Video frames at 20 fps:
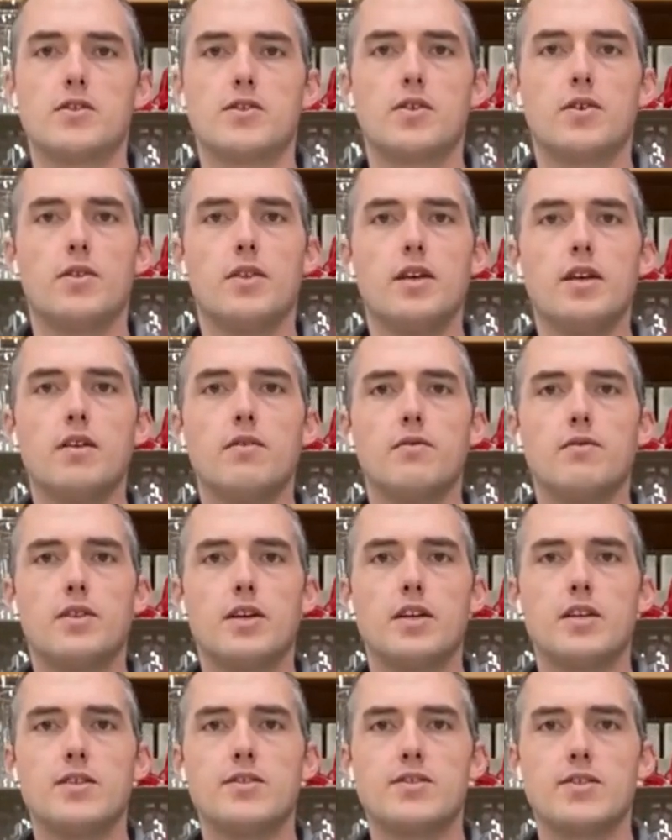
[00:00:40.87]
So think of
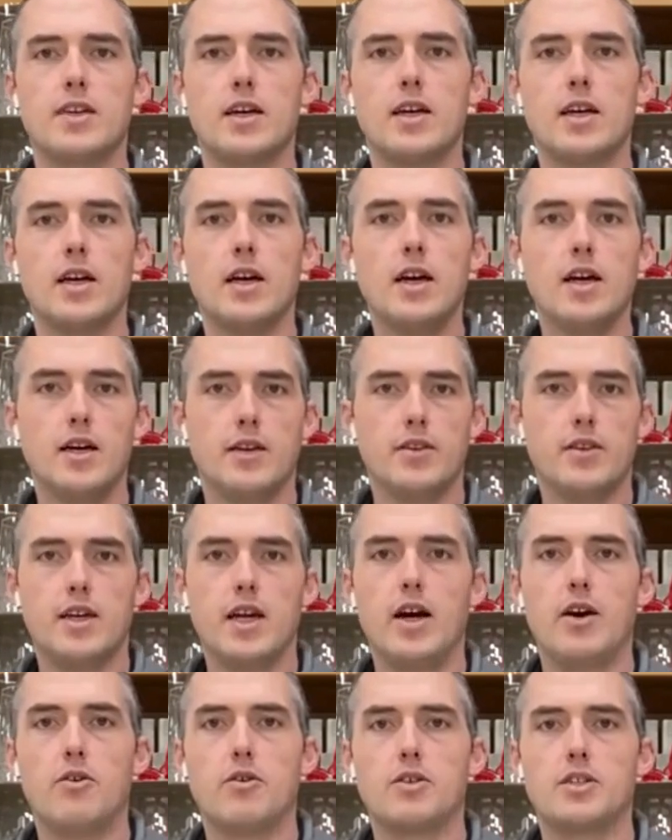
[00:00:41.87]
things like the
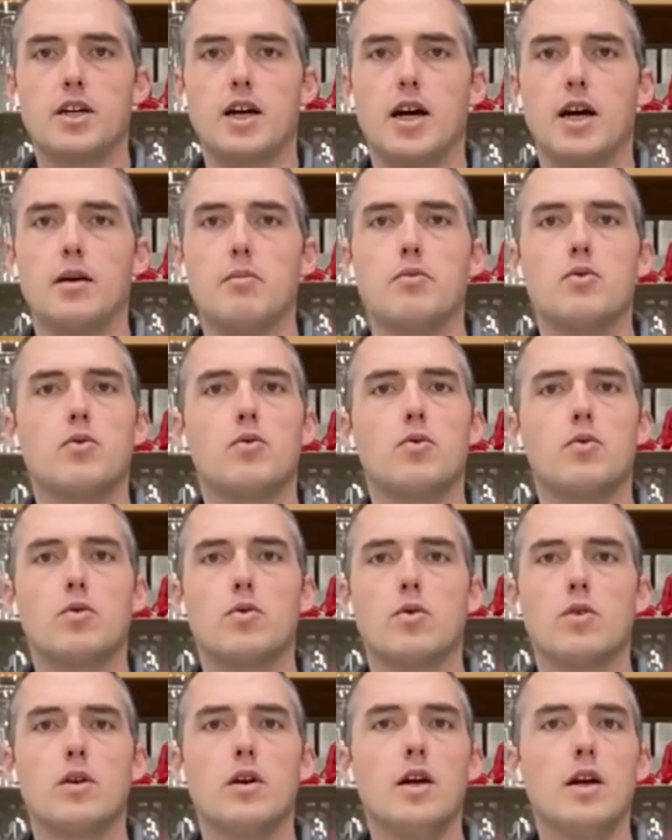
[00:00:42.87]
countertop
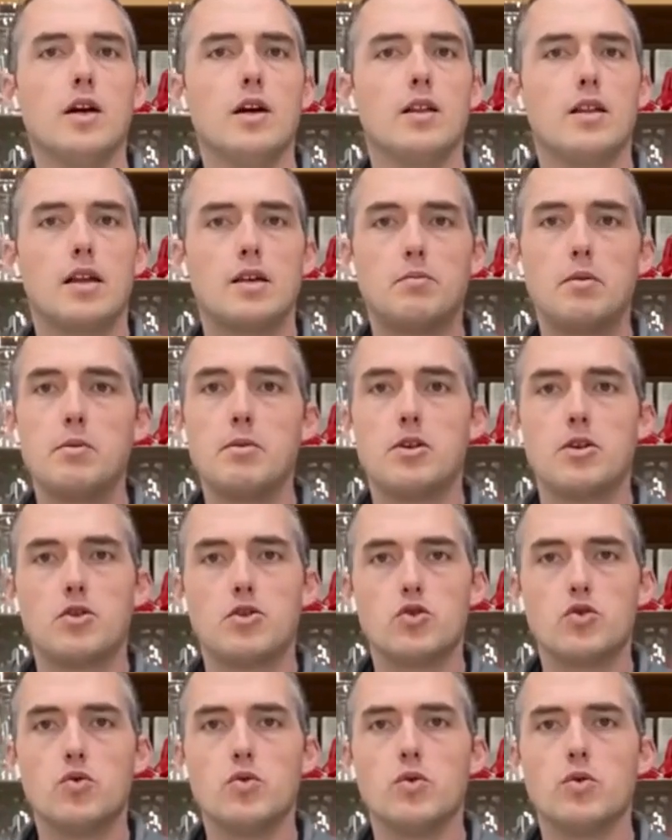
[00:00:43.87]
or like maybe your
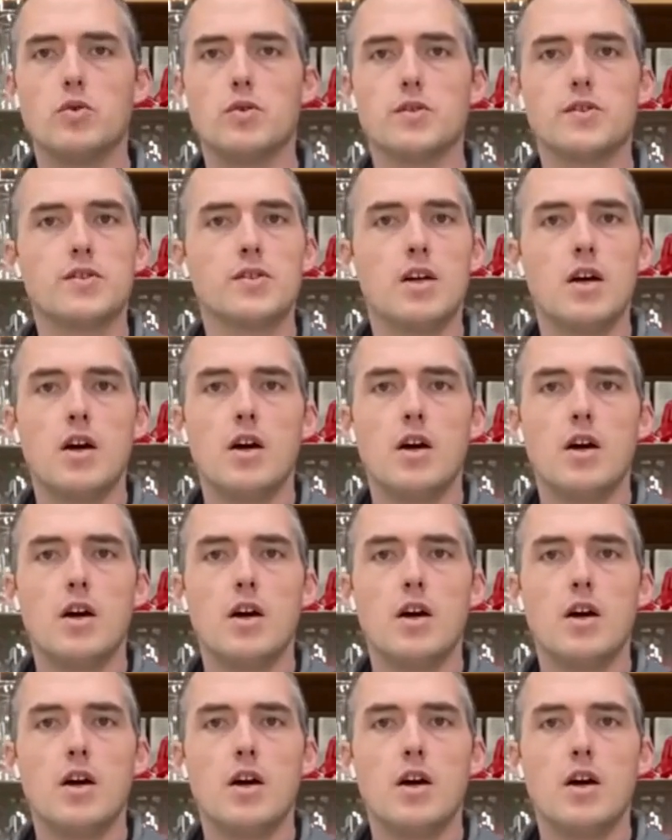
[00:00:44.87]
tools.